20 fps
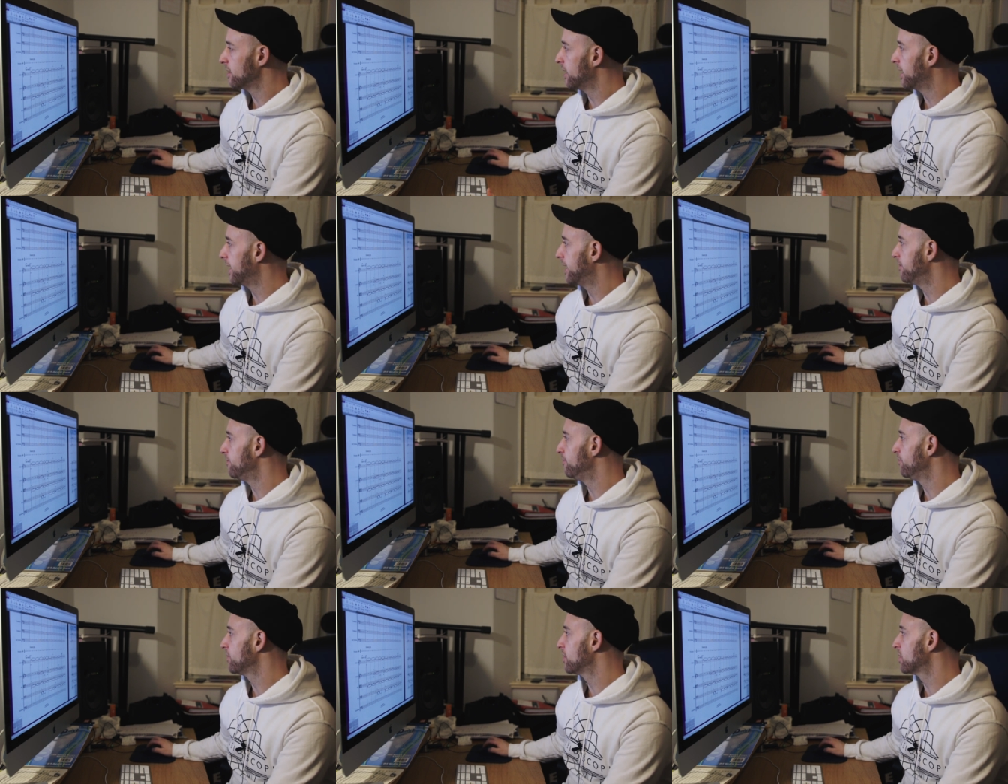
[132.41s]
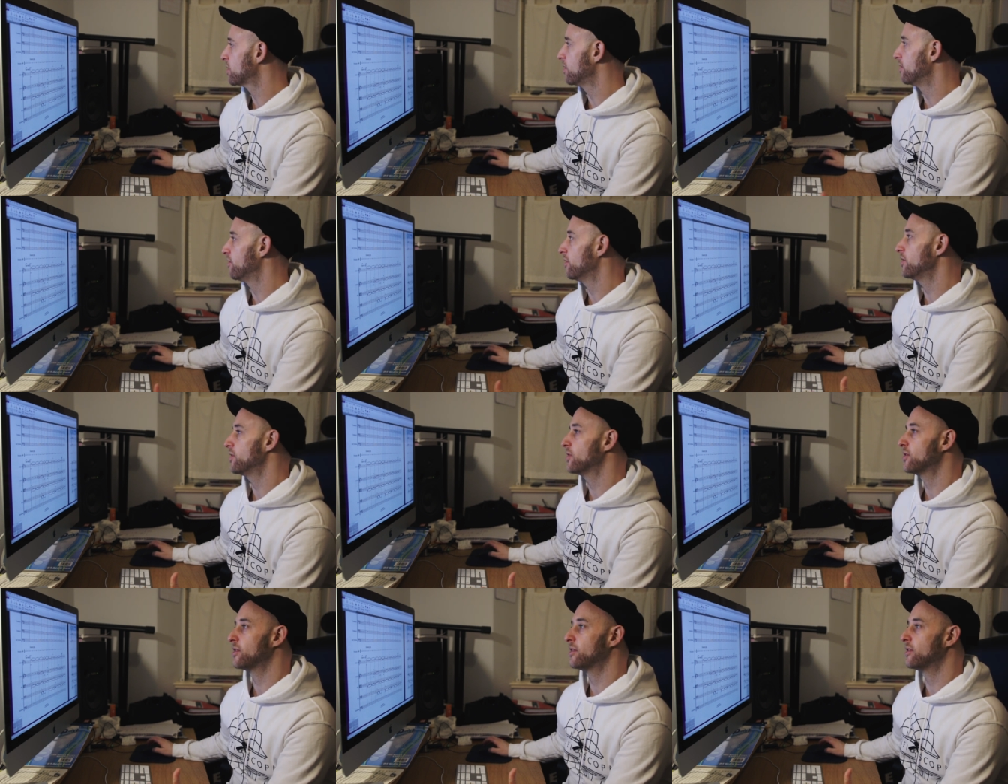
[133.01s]
Um, so if
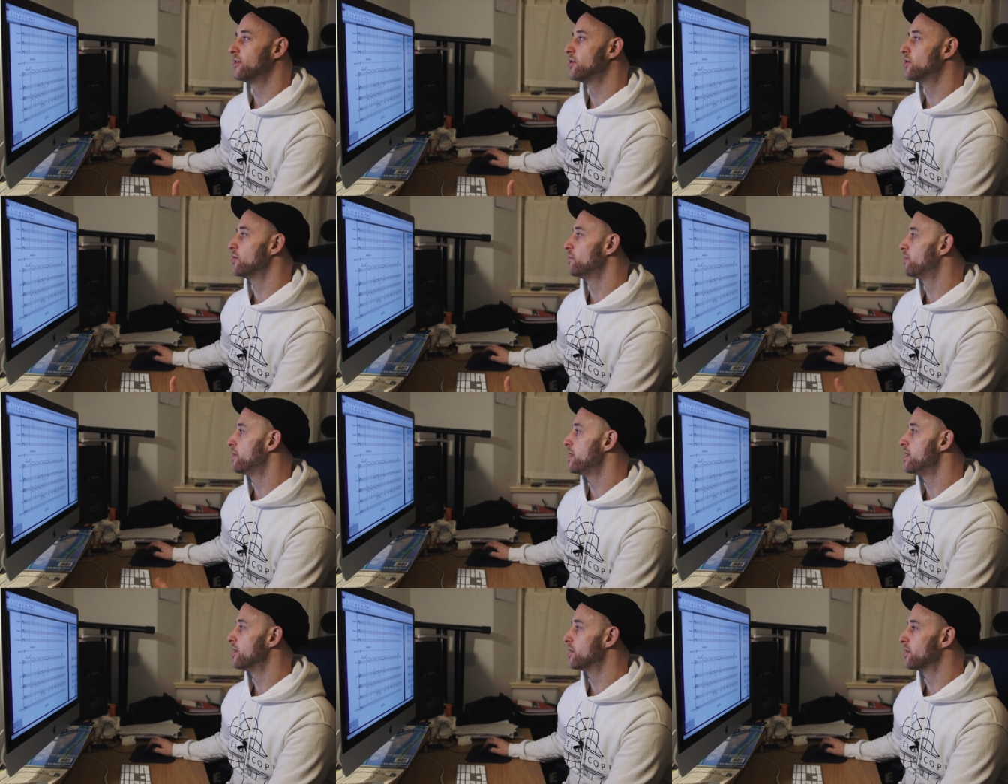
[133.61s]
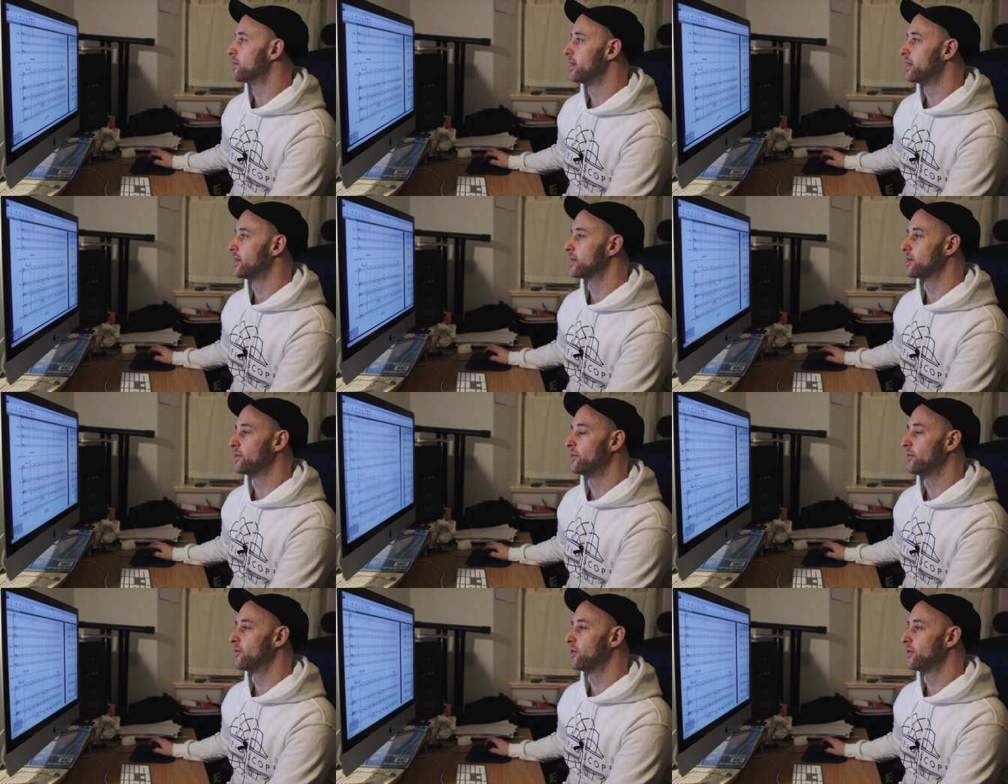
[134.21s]
I just jump into it,
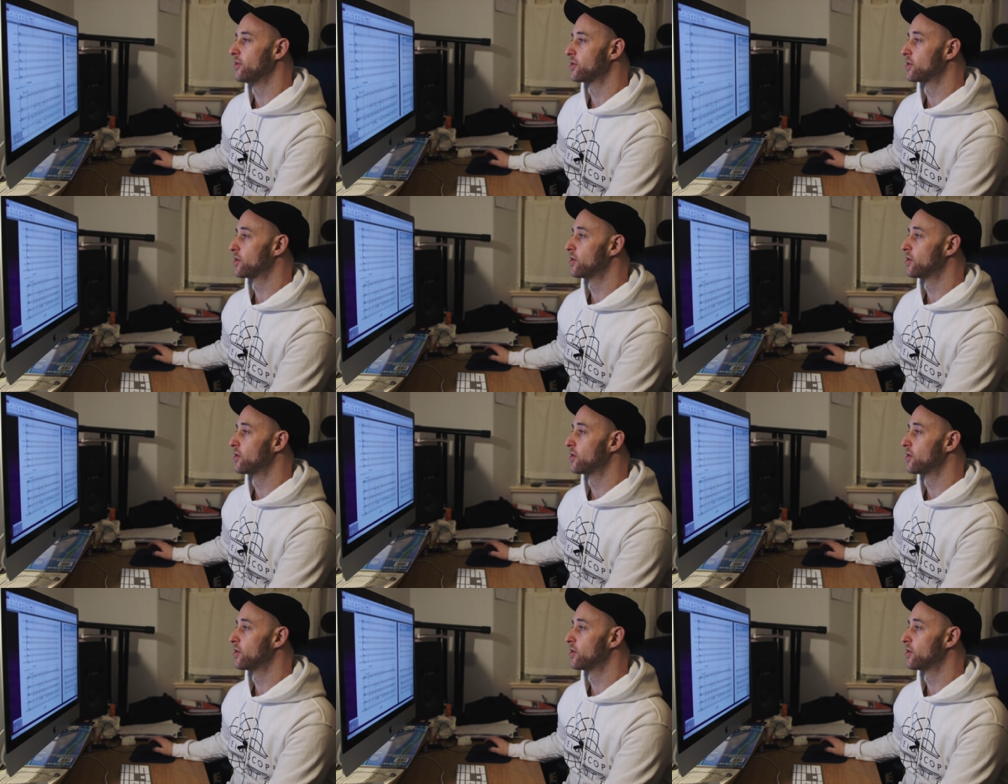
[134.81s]
so we've got the